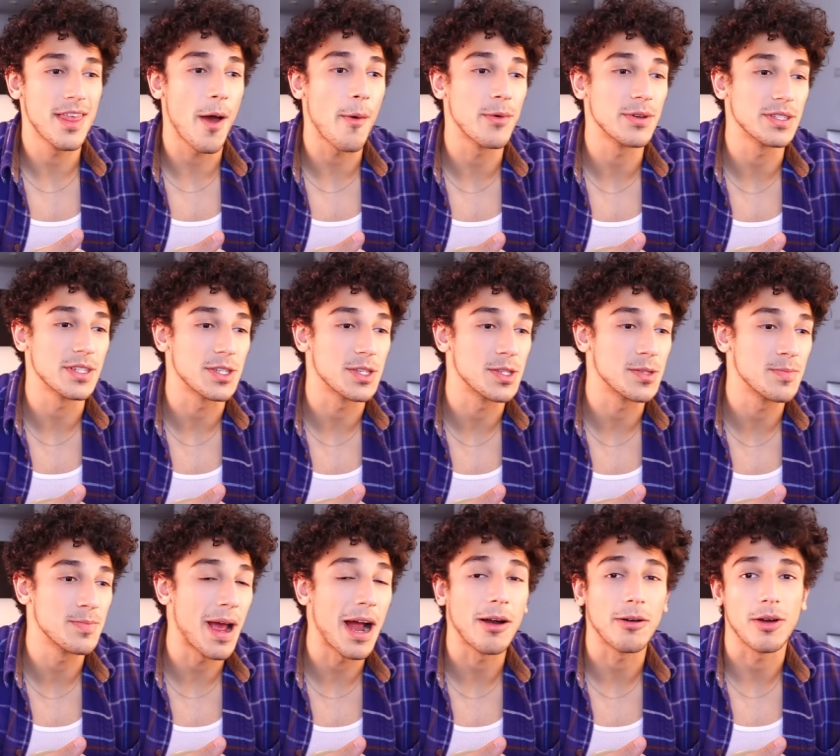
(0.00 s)
That was a
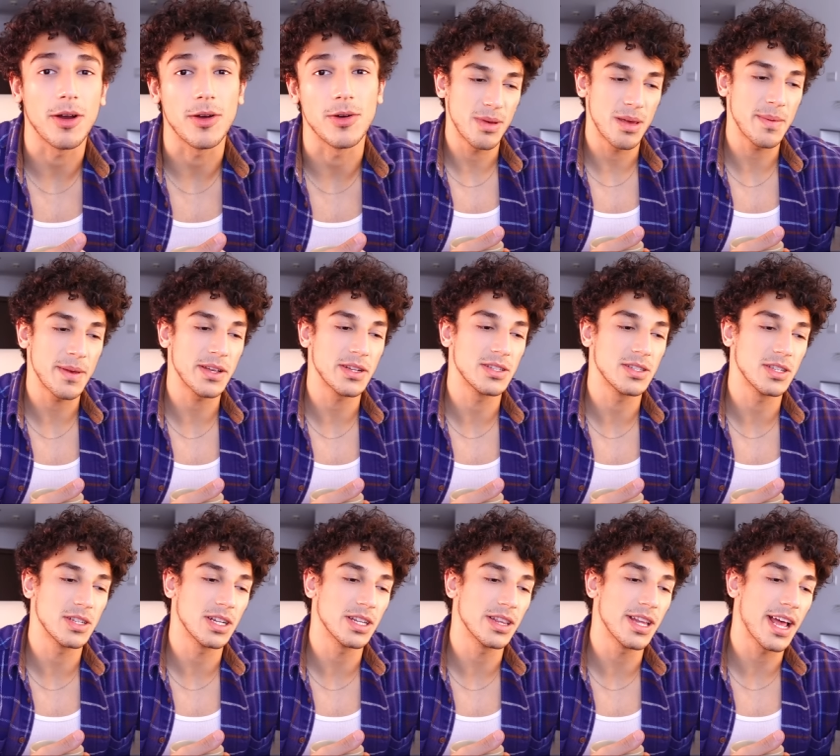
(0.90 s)
sparrow. Maybe you,
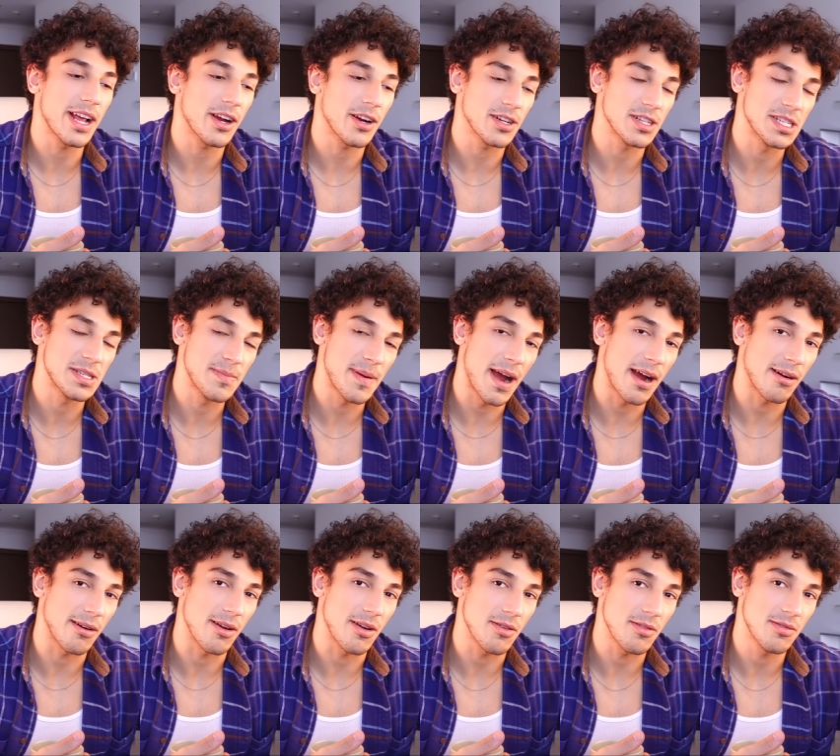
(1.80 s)
you didn't like her
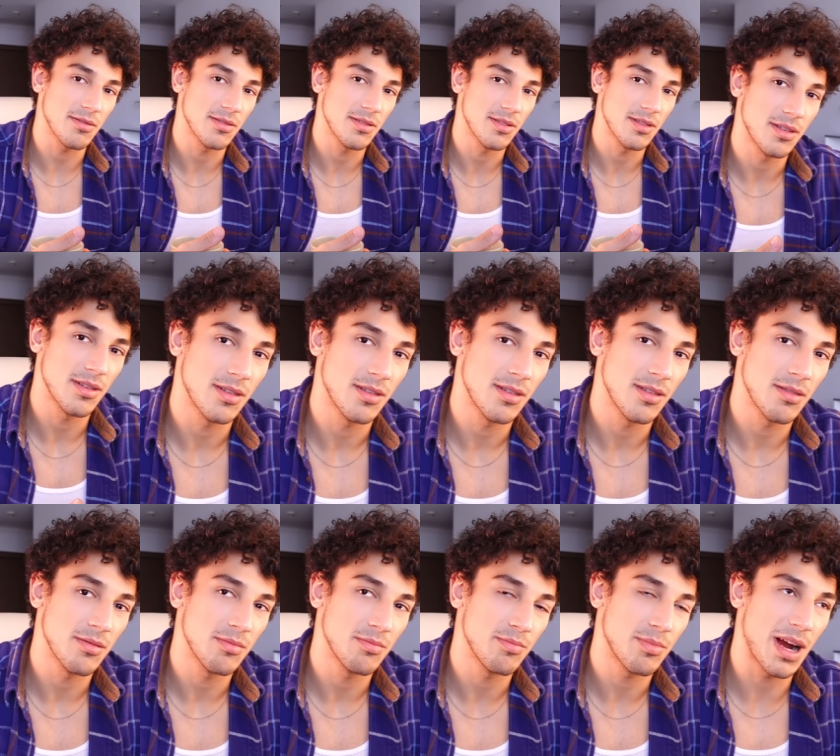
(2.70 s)
sparrow.
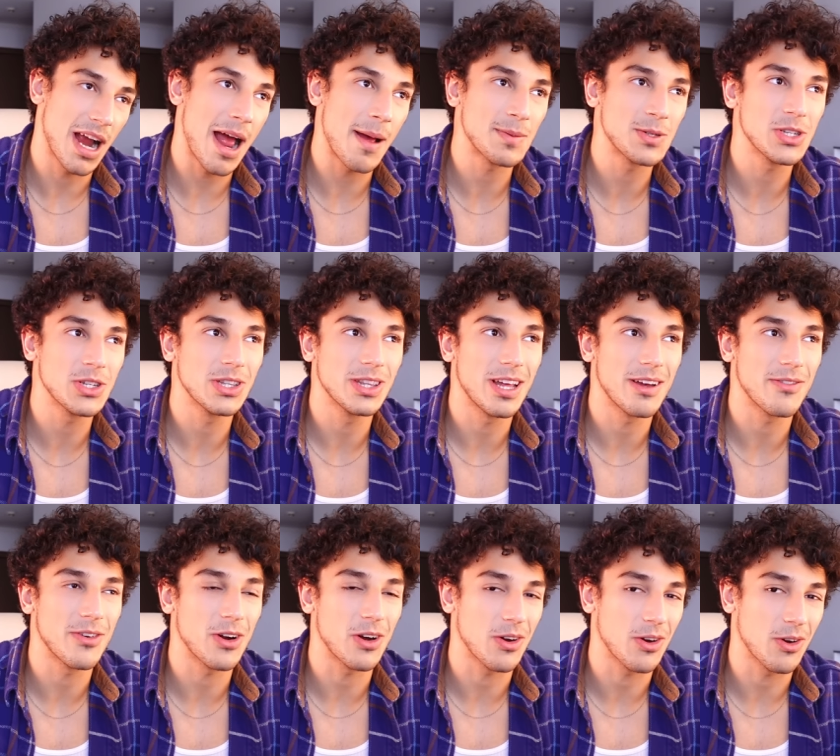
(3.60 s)
Perhaps you'll love her